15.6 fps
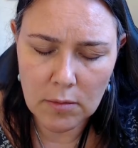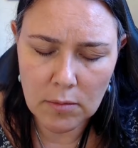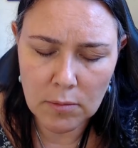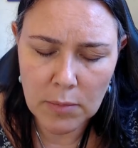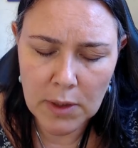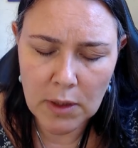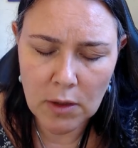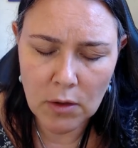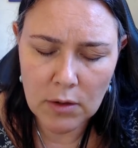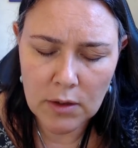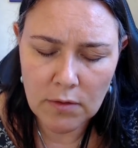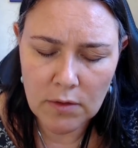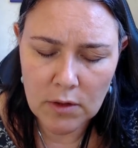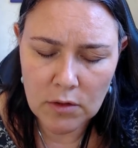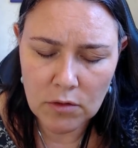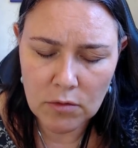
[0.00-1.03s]
because of
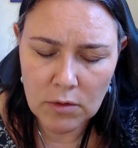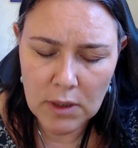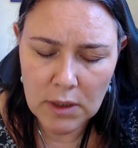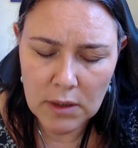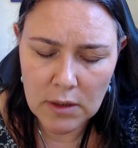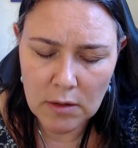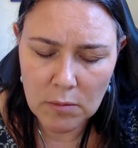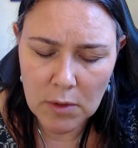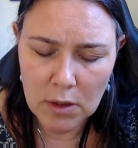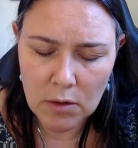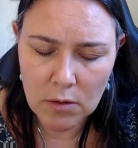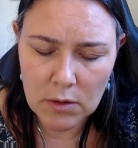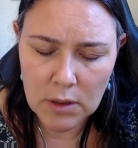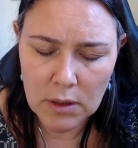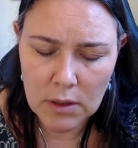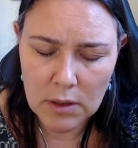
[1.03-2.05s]
this reason,
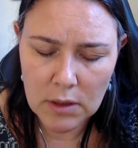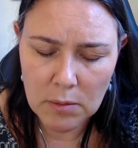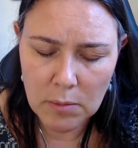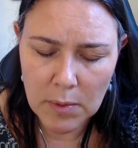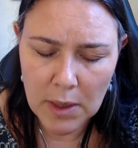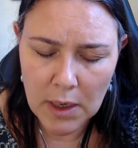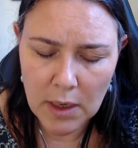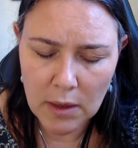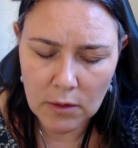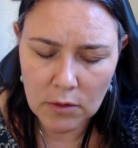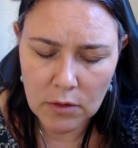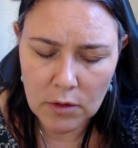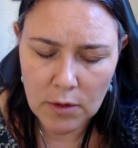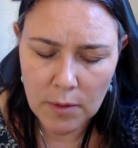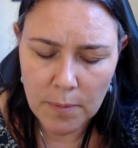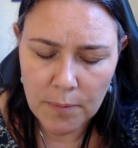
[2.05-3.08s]
because it is about